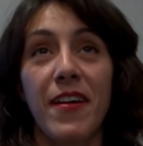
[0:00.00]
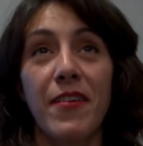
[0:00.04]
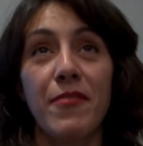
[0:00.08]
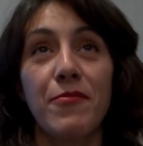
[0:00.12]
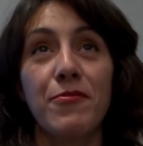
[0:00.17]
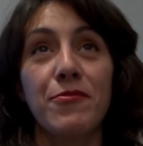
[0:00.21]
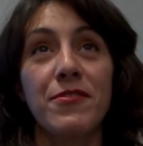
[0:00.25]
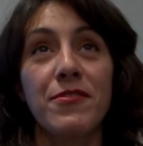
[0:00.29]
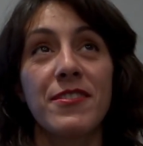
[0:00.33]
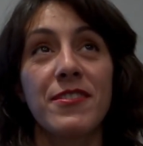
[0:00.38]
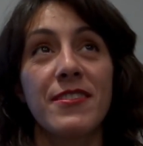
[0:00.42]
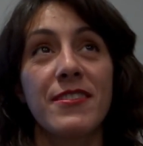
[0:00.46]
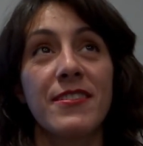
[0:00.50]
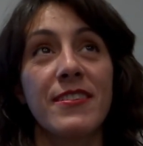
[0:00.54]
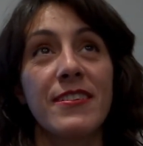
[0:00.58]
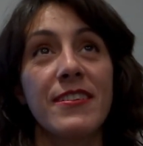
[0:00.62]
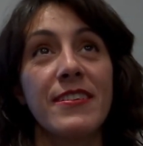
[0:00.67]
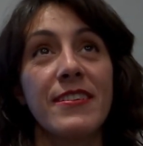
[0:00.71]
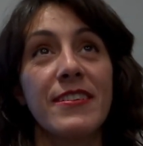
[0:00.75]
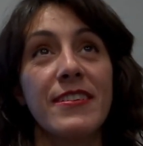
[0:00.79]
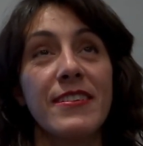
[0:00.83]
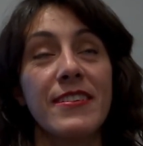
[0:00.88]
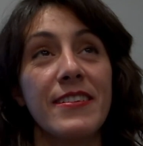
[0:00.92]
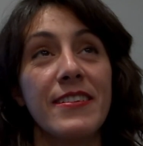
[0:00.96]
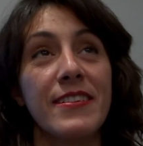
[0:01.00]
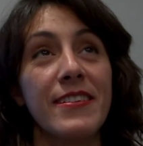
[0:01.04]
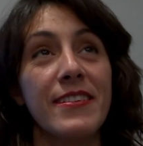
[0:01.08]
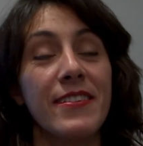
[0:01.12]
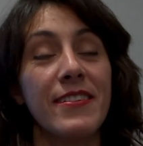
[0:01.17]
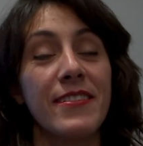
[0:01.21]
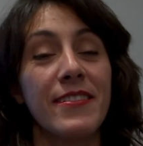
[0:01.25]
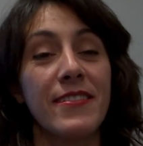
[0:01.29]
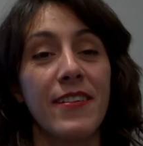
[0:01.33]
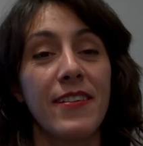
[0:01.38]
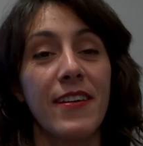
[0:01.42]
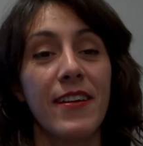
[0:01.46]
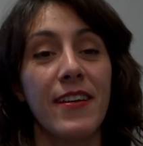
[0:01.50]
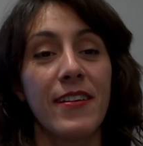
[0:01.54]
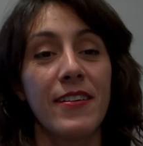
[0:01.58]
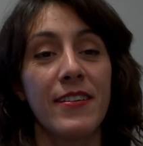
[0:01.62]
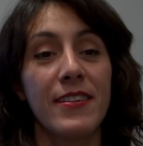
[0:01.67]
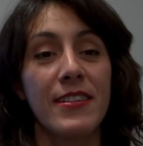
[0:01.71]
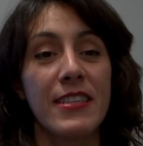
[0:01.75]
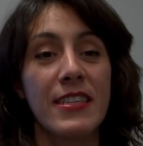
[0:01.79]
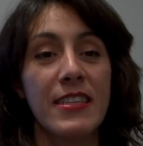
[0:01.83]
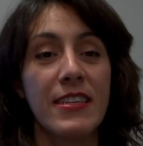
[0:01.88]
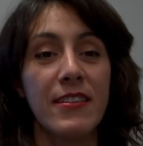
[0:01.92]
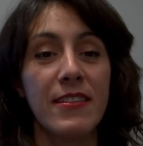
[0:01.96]
would see a
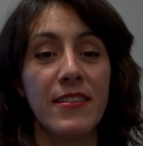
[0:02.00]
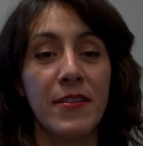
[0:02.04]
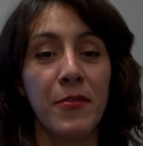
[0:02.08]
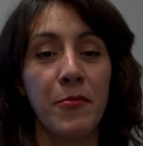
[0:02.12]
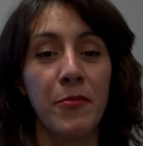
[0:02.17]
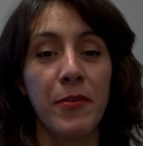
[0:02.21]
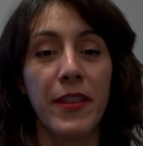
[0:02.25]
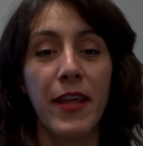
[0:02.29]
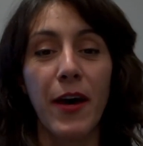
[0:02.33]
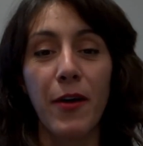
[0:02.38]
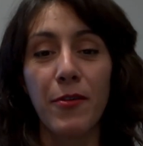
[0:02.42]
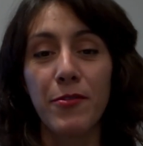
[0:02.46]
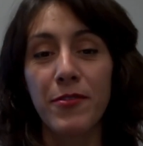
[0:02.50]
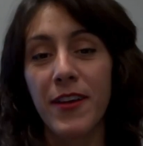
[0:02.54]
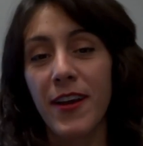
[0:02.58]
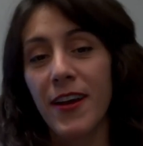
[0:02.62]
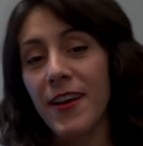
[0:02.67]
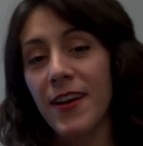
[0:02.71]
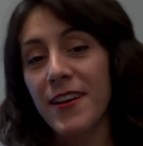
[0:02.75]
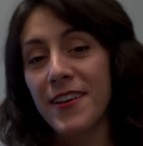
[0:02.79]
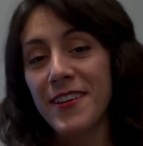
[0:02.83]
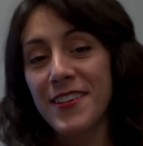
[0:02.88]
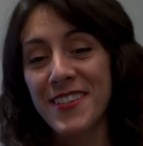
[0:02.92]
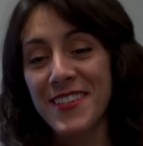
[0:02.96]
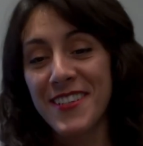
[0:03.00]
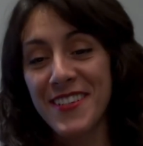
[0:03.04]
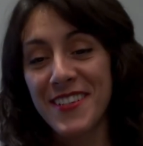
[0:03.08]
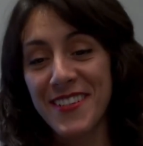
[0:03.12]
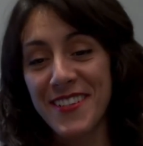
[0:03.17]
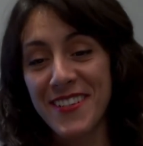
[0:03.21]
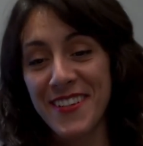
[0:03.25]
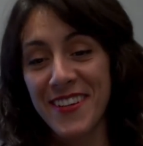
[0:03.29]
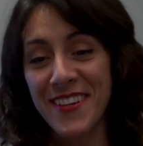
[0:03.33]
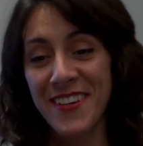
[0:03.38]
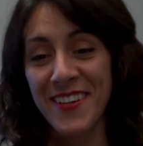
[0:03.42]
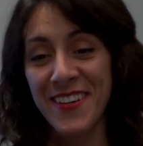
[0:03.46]
city without cars,